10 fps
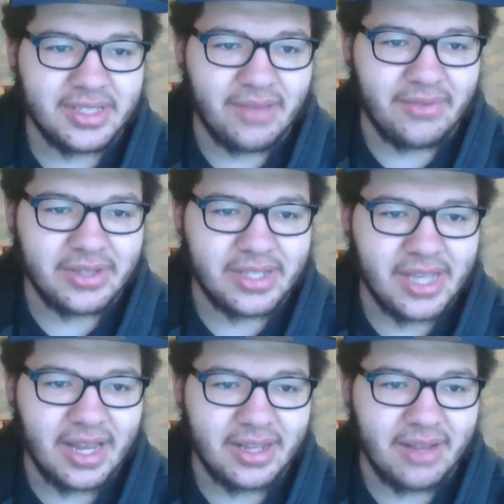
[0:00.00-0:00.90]
never
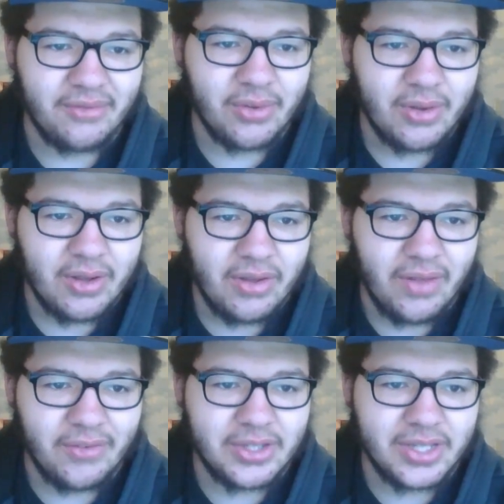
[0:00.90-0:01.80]
say, never,
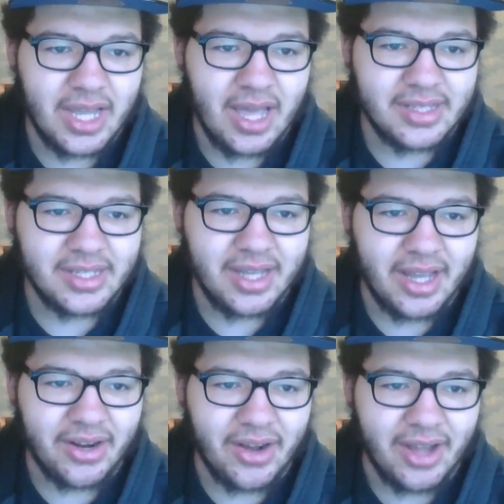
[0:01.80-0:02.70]
never say I did.
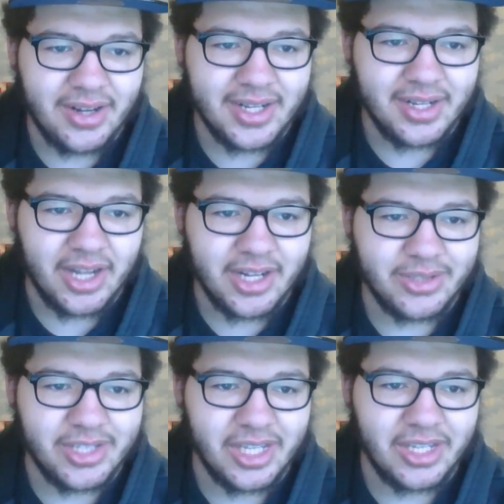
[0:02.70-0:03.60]
I, I didn't. I
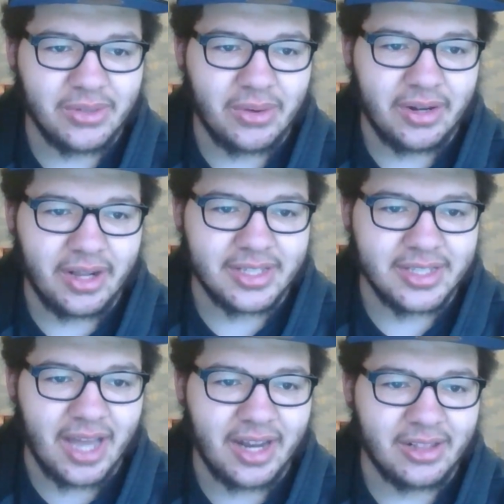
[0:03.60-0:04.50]
don't take you on
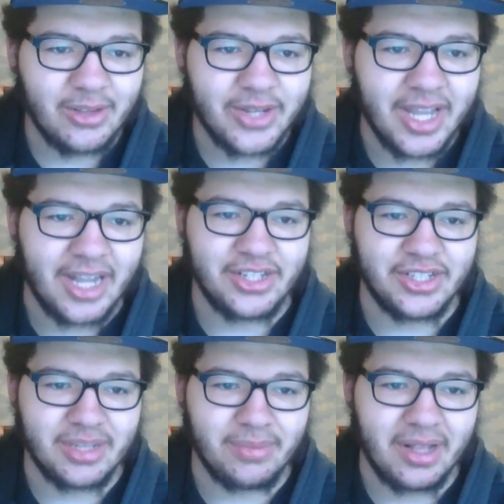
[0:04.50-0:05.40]
exotic
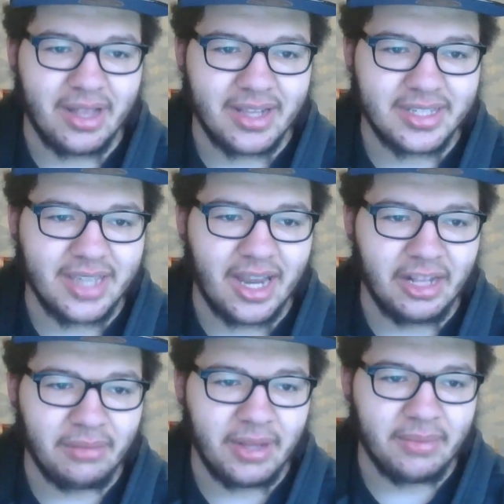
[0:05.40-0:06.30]
locations to meet
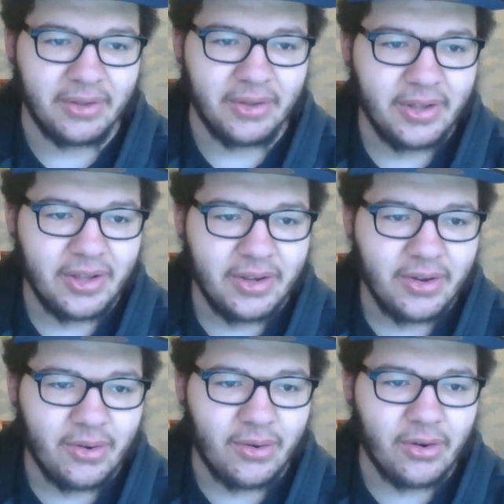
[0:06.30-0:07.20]
exciting people,
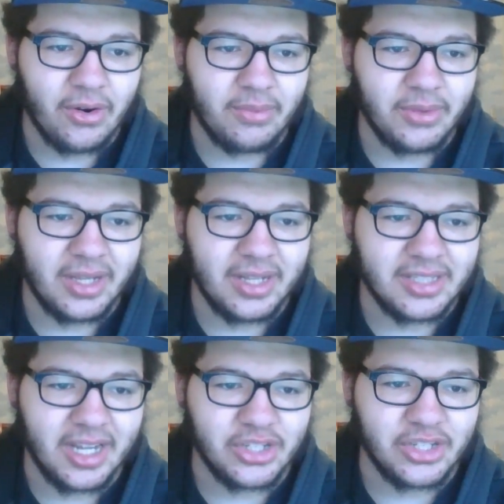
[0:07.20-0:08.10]
horribly
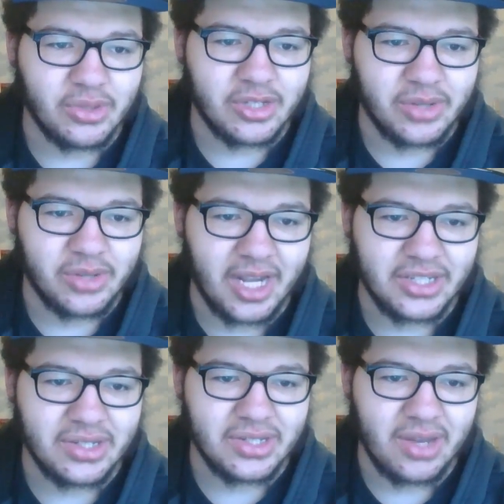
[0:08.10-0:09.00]
dangerous
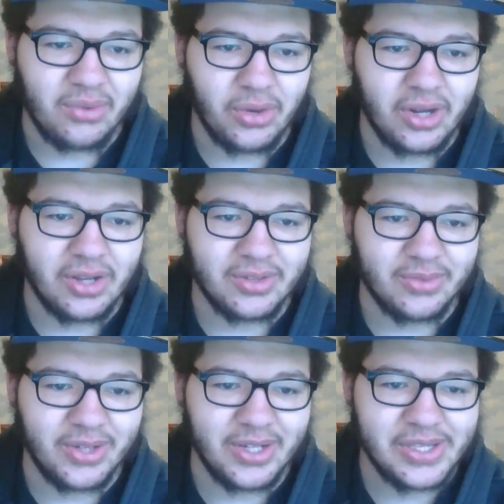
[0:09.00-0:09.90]
locations, and real,
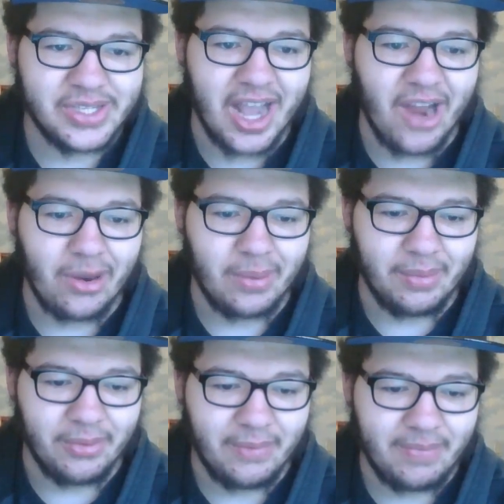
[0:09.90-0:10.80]
real scary
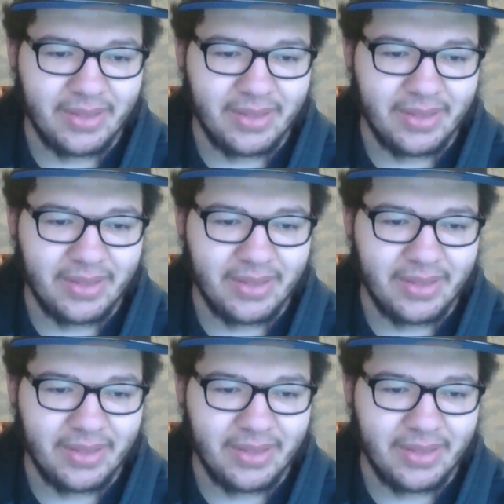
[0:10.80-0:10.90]
people.